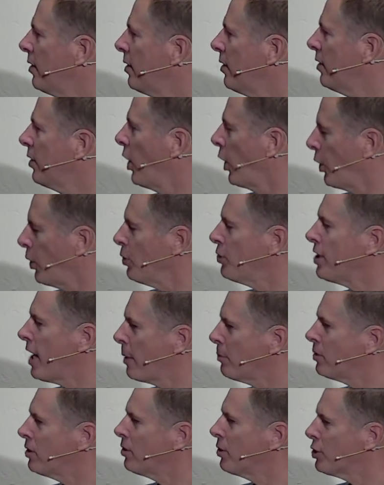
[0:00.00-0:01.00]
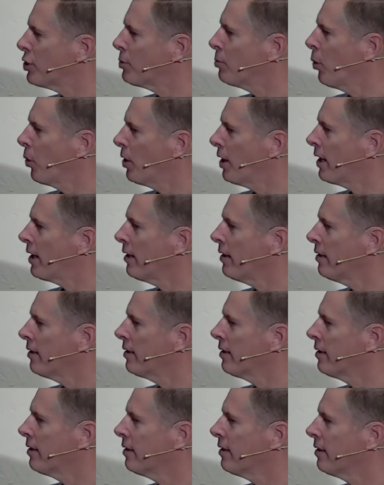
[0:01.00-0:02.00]
Are you tempted this morning?
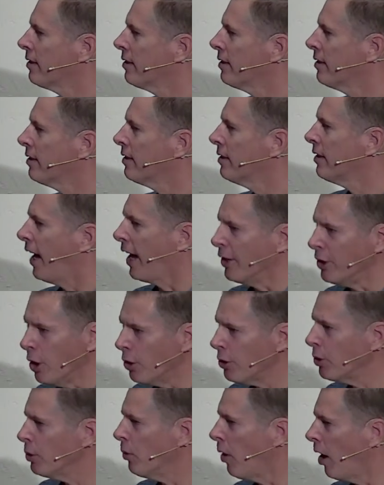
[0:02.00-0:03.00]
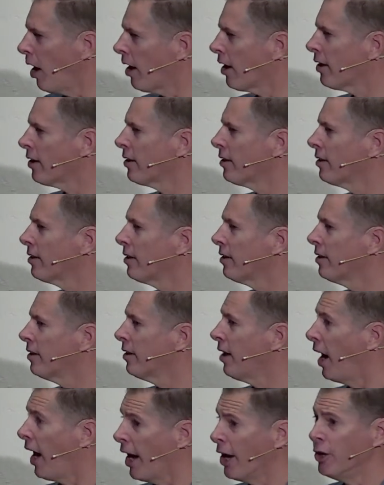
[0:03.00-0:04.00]
I know you are.
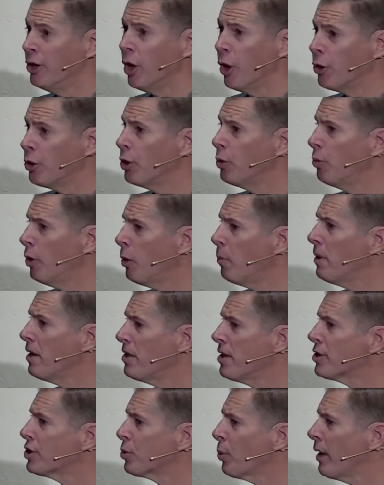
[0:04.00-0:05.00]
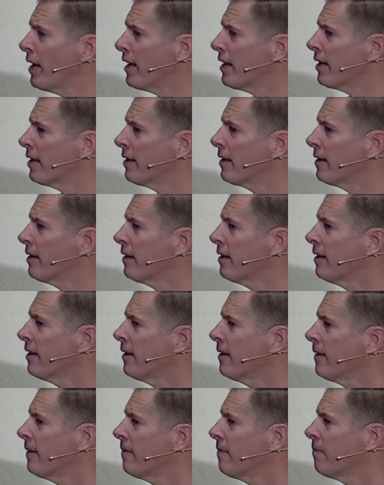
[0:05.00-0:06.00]
I know you will be this week.
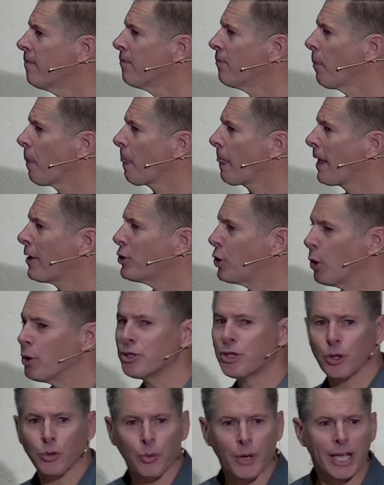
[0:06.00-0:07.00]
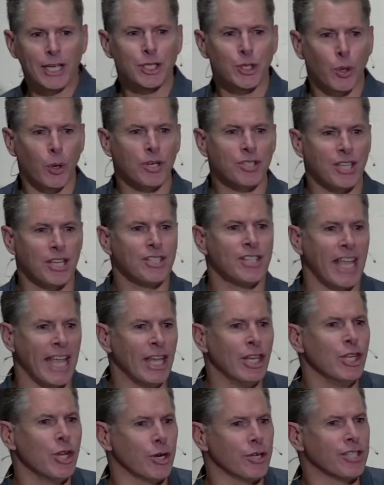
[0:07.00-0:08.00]
So is the resources in
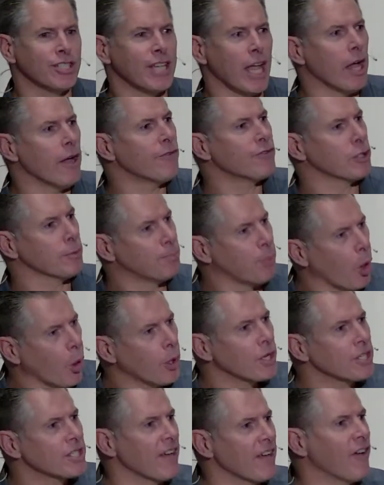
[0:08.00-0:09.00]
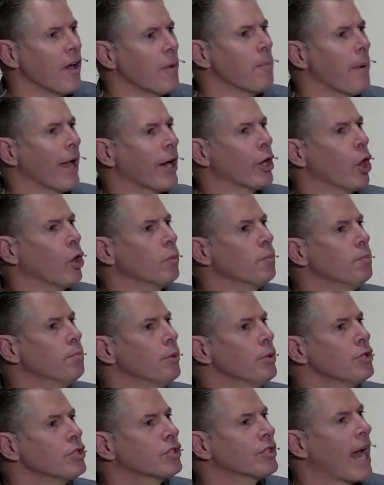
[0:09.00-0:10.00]
yourself to pull yourself up by your own
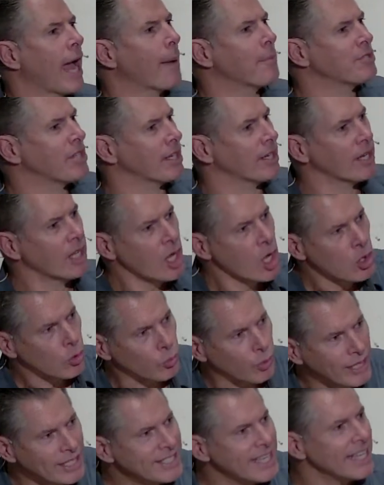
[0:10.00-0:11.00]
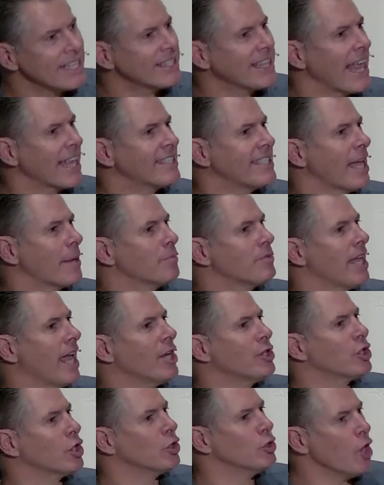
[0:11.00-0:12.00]
bootstraps and resist that
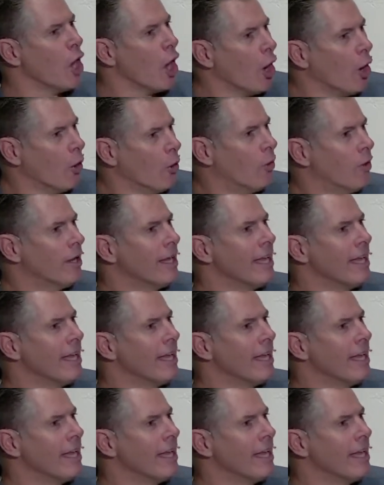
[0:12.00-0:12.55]
temptation? No.